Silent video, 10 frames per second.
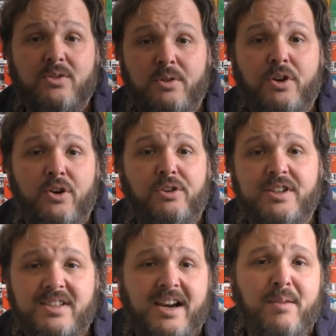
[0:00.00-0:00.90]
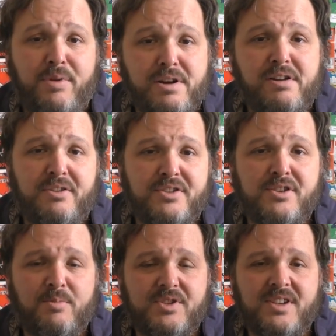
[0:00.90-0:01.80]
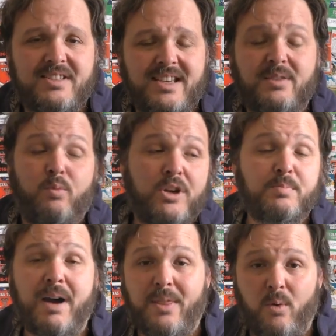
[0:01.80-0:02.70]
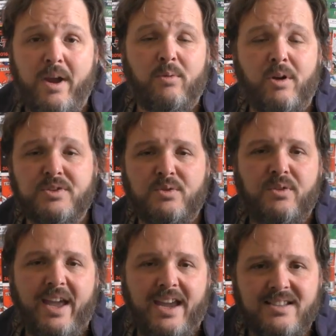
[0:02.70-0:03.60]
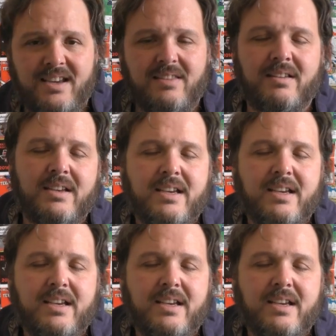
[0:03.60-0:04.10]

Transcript: during the early signing period on December 16th, which, by the way, runs through the 18th,